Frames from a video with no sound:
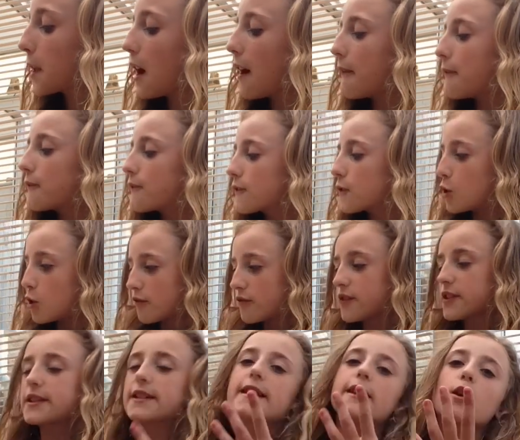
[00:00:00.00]
I've
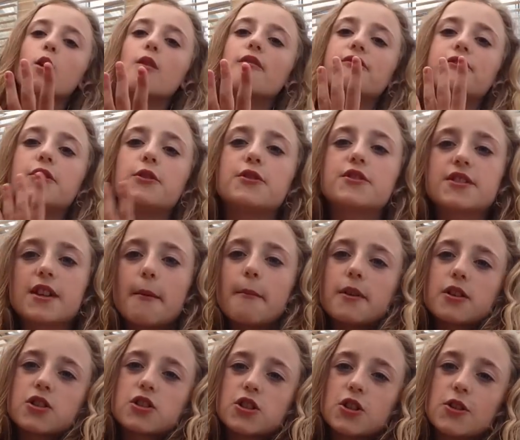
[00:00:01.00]
obviously got a few
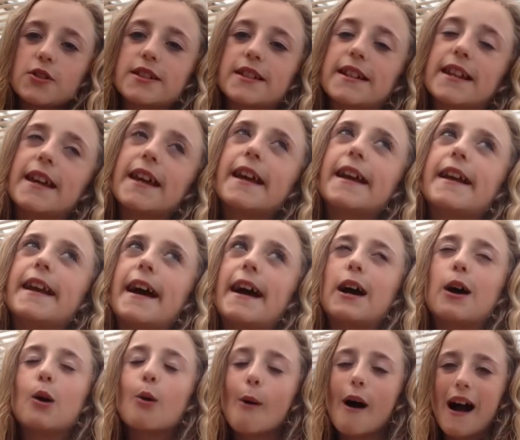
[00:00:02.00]
summer shoes in here
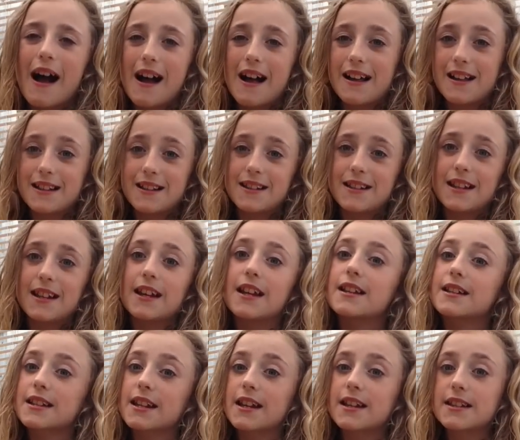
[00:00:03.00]
now as
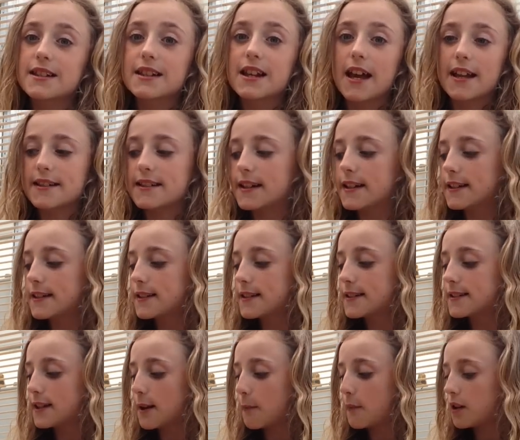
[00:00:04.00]
it is getting to
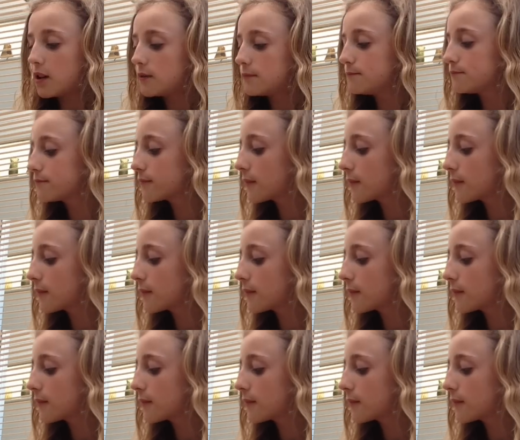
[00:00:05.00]
summer.